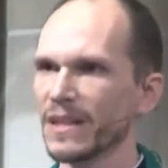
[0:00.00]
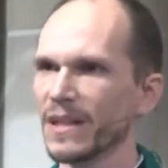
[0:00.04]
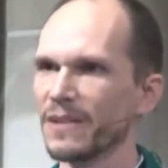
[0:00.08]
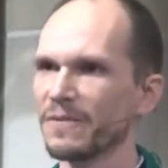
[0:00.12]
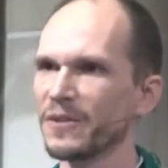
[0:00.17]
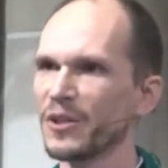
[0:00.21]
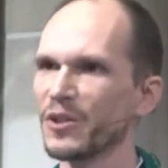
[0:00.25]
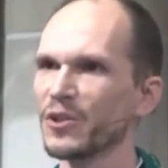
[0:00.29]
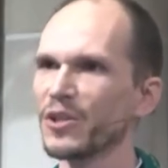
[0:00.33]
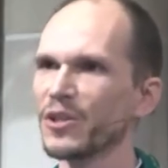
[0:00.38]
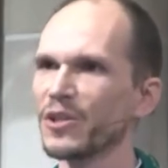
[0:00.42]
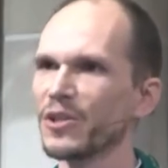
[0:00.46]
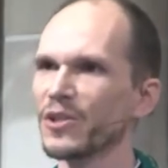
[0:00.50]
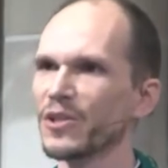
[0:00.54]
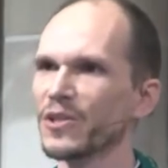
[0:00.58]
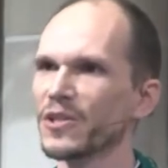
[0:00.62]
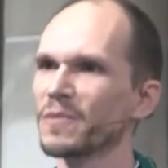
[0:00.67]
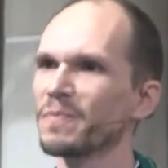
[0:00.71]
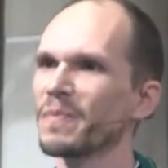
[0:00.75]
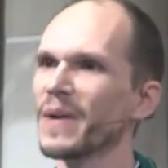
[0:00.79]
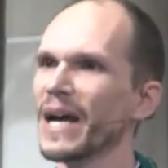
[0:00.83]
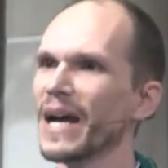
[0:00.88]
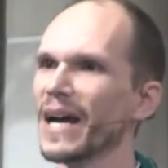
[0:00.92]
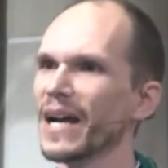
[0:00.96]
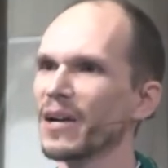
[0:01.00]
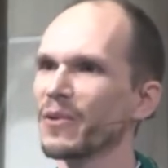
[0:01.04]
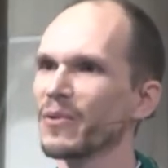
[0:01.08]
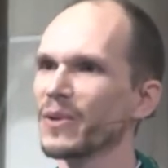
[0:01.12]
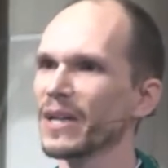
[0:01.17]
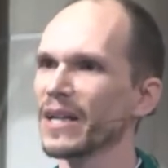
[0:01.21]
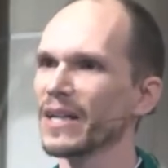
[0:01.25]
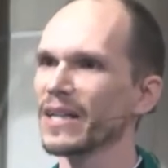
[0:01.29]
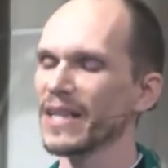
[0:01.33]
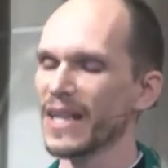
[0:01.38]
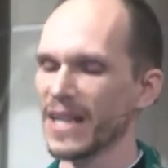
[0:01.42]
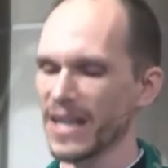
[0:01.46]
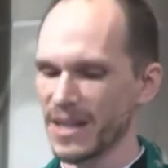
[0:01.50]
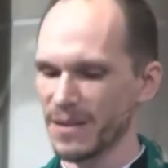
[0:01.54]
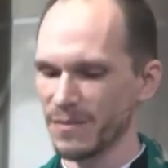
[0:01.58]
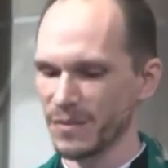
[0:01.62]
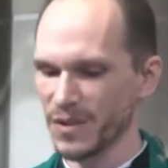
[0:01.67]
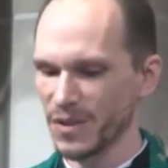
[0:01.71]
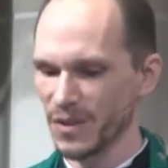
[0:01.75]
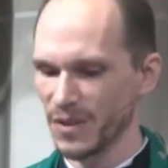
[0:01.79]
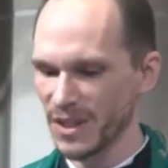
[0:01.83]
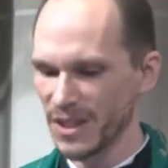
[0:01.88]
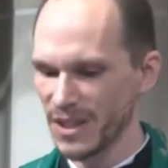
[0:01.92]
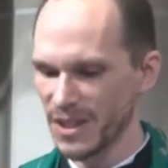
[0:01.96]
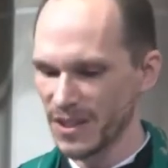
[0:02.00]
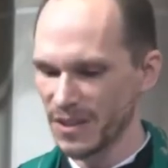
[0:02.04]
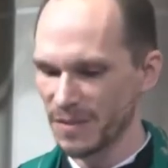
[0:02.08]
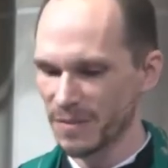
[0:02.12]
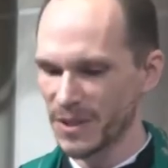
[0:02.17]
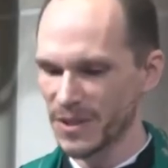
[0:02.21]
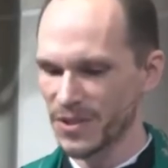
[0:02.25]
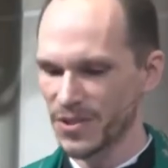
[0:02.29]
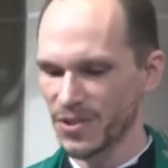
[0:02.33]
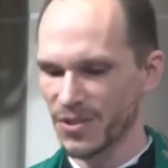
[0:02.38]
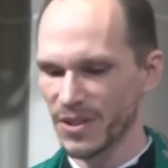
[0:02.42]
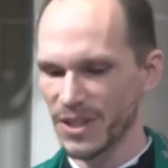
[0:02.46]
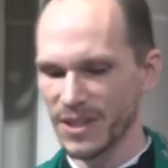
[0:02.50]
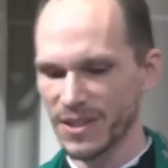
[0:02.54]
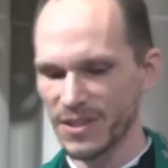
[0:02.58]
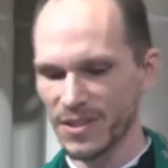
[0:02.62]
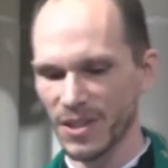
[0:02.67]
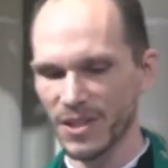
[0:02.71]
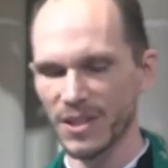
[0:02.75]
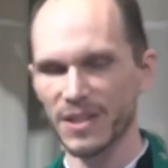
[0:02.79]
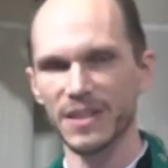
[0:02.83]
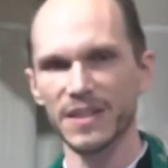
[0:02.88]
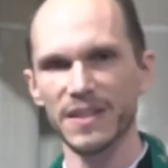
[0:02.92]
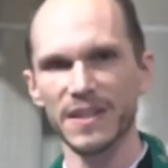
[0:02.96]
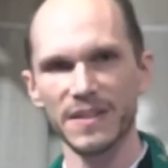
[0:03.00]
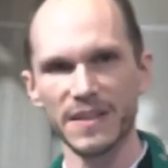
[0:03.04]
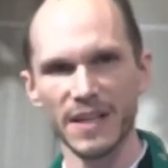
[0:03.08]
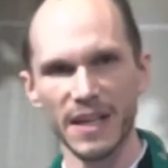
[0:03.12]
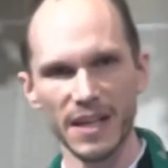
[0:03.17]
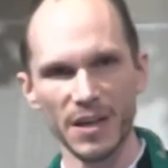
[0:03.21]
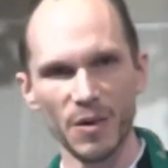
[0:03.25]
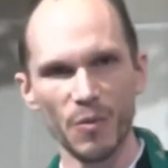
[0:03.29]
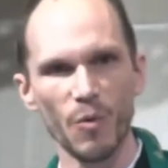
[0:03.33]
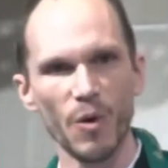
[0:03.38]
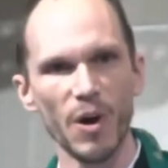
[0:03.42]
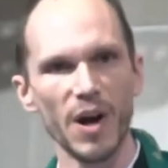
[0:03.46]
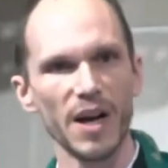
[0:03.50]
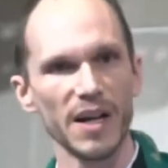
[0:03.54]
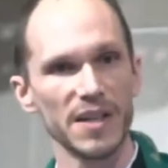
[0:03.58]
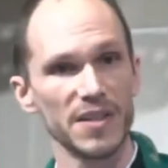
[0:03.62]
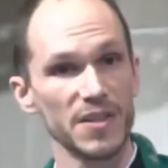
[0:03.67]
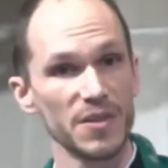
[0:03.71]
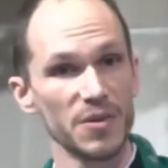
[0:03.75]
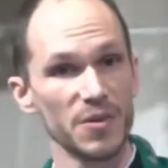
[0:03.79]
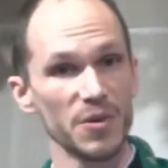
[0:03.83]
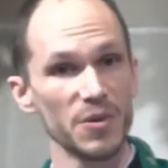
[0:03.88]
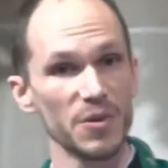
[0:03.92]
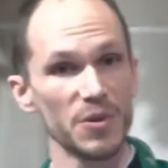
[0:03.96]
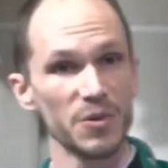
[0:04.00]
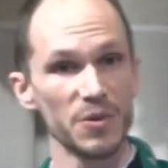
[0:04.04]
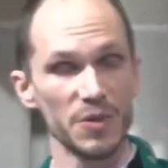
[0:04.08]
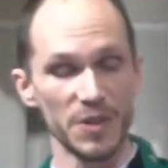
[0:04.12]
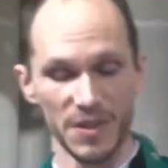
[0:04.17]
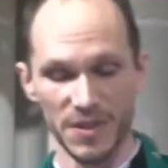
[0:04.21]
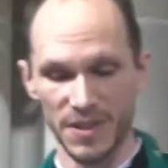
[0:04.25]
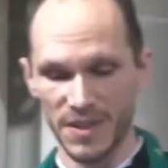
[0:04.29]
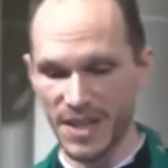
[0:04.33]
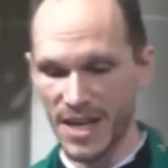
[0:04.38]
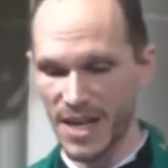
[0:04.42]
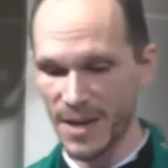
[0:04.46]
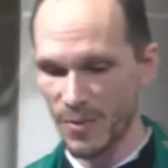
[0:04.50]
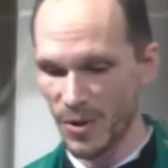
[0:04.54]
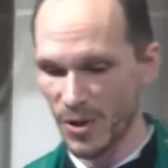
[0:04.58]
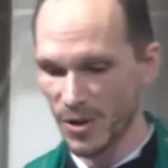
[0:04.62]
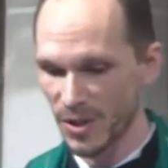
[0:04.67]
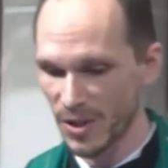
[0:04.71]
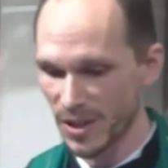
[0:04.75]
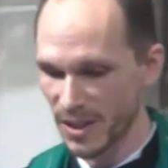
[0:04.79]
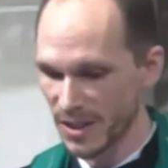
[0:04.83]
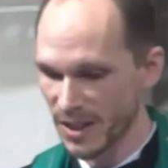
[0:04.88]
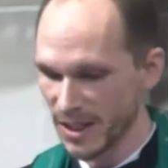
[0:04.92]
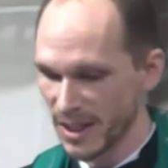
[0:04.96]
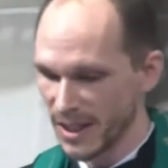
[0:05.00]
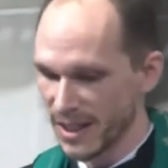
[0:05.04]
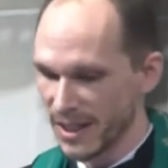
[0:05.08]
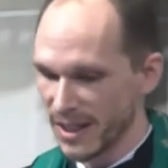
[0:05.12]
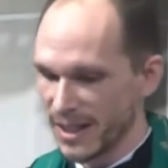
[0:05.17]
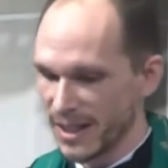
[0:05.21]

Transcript: A few years back, when I came to Eastminster, I started to take walks through this neighborhood.